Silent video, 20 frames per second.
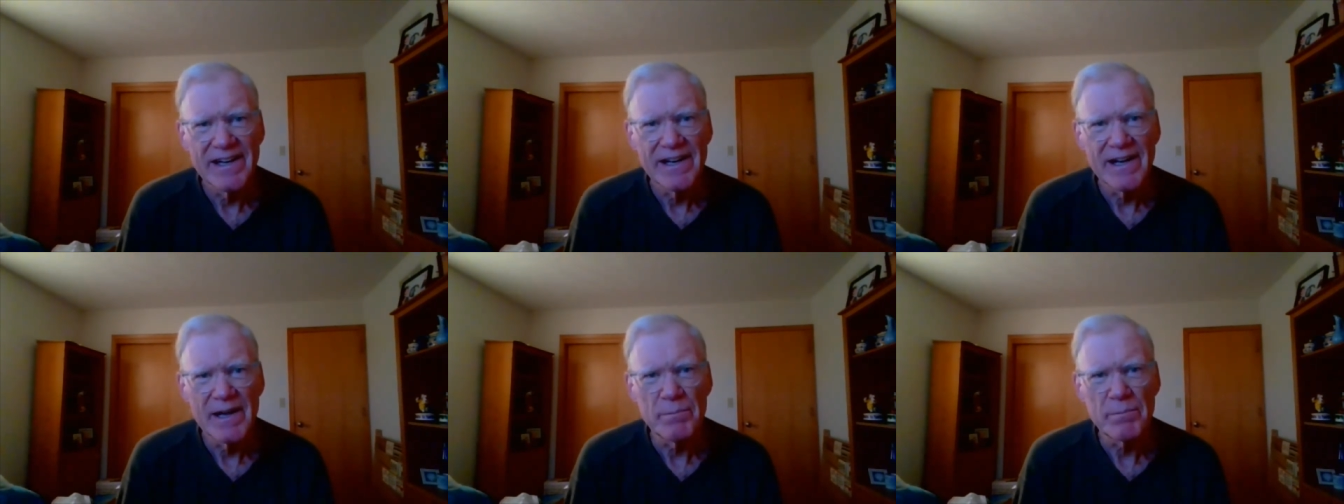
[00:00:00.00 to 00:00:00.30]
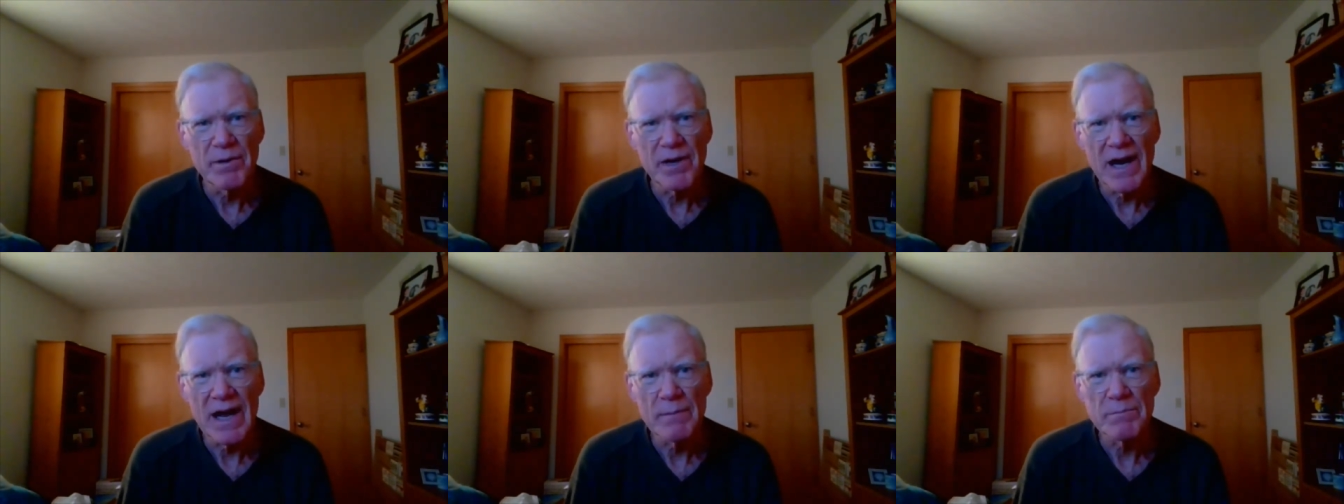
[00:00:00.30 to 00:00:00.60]
And
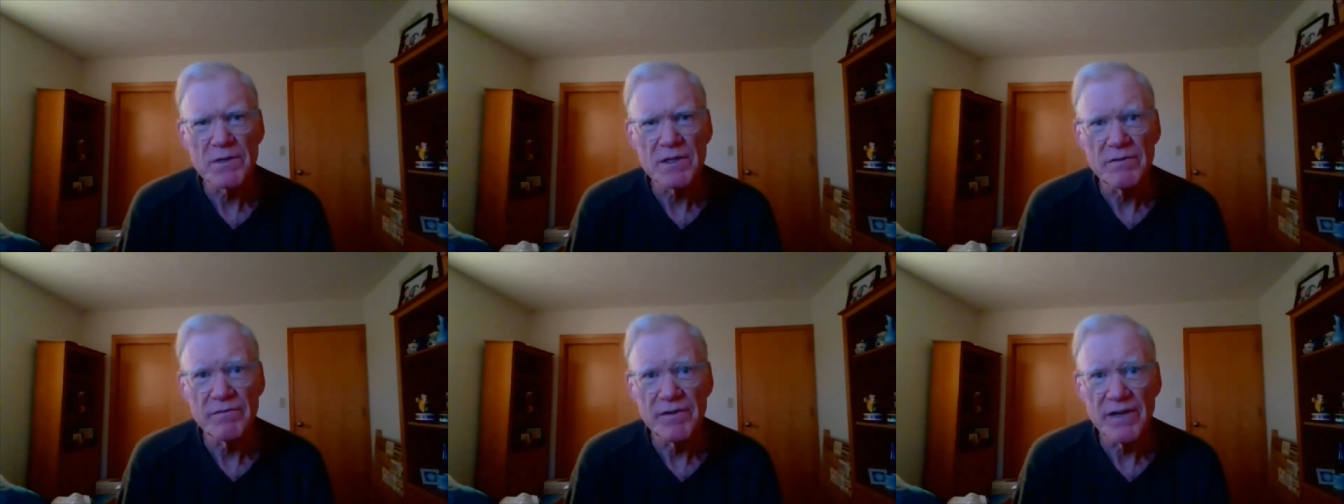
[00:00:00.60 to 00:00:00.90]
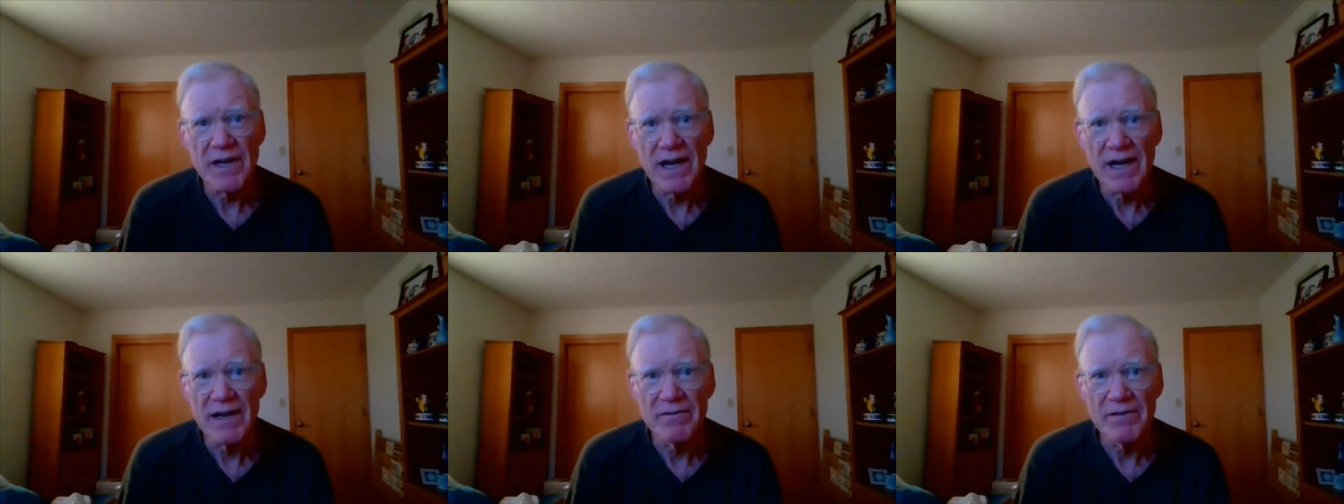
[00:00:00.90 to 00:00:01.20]
perhaps if you
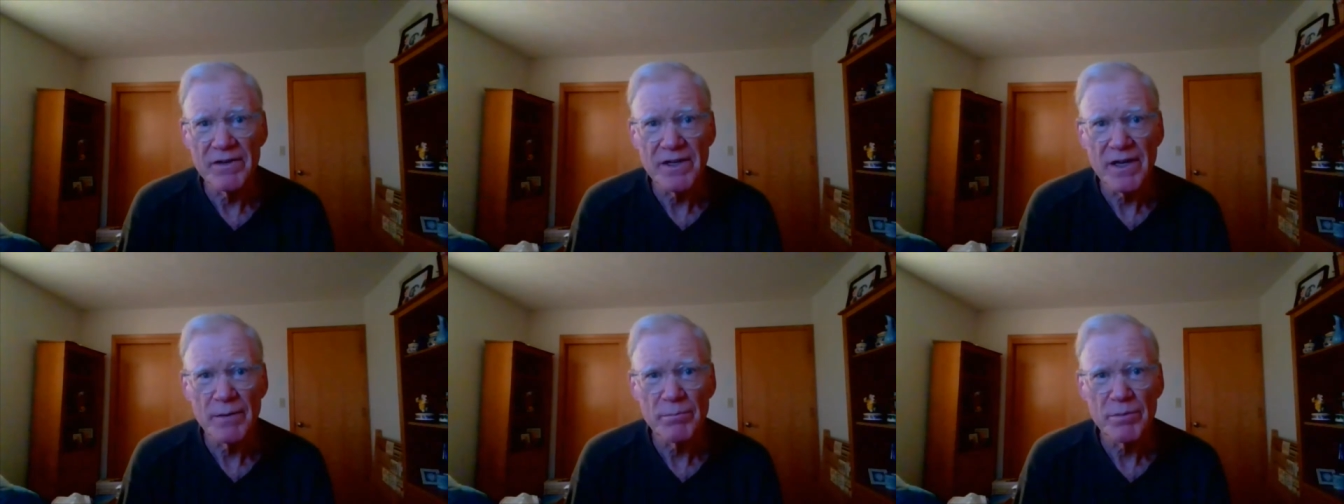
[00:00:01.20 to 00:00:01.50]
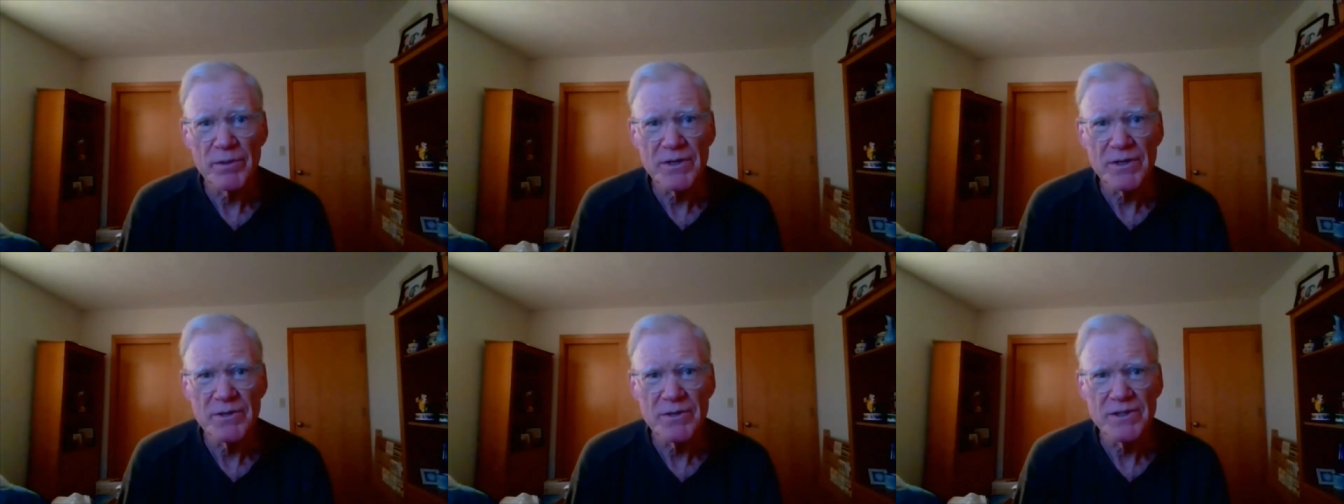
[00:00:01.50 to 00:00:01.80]
have an
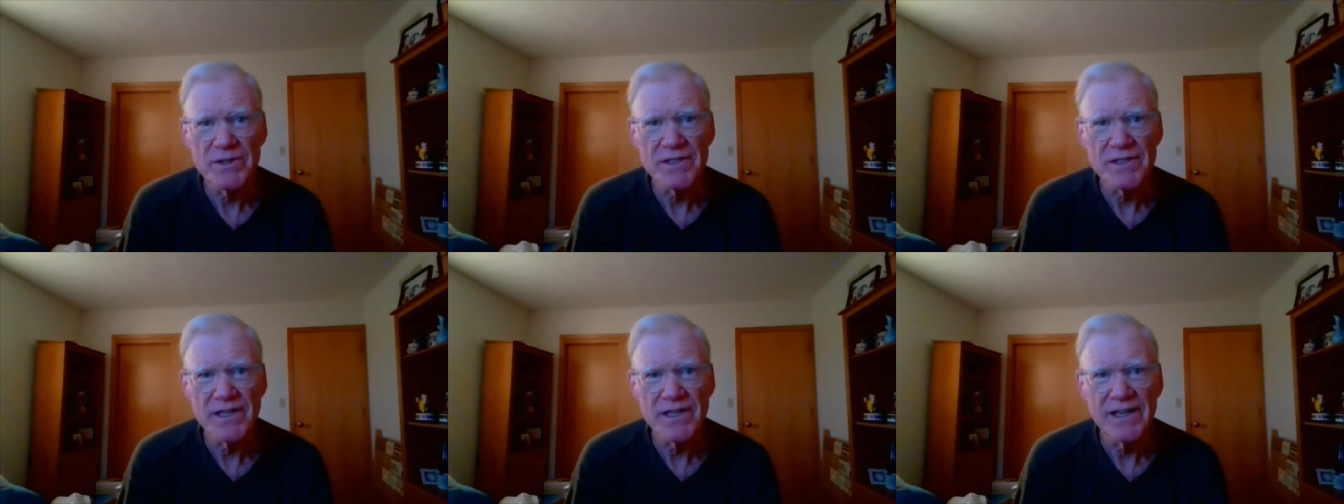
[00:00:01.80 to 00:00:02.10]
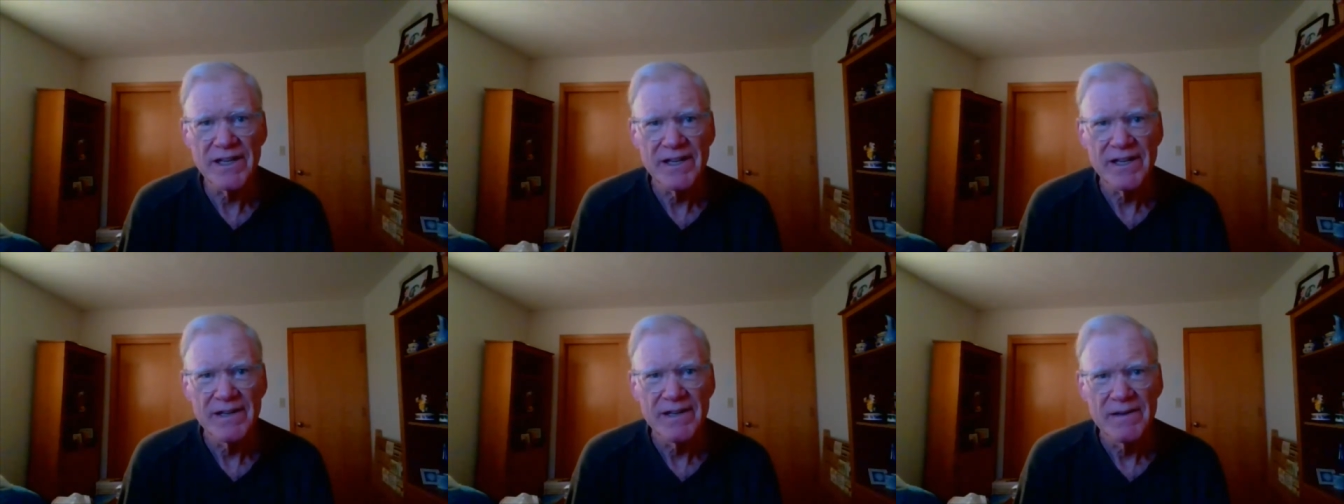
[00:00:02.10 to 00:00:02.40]

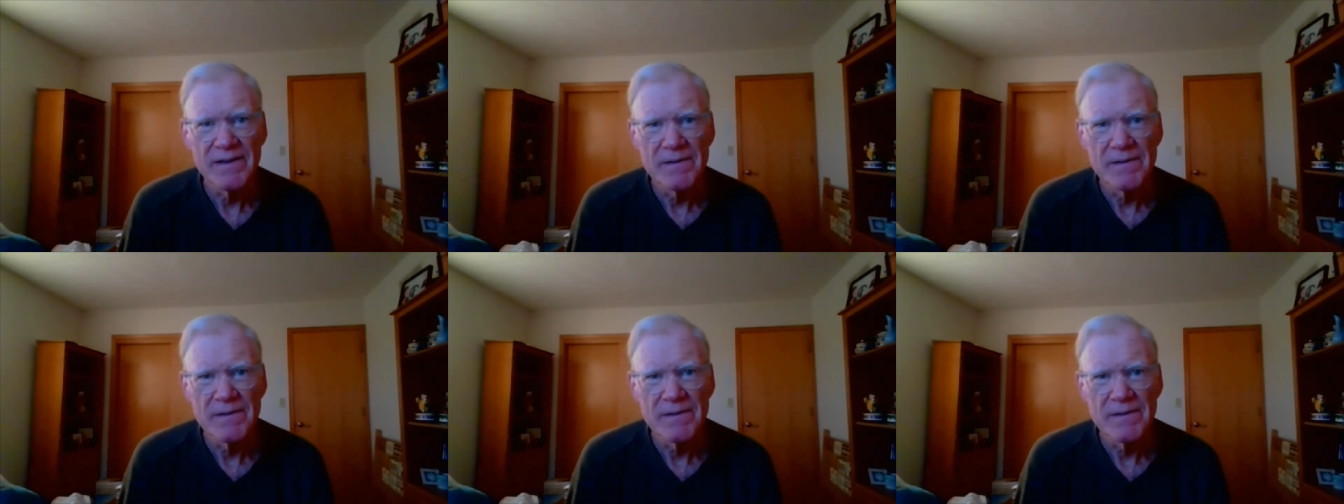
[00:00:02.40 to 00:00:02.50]
opportunity,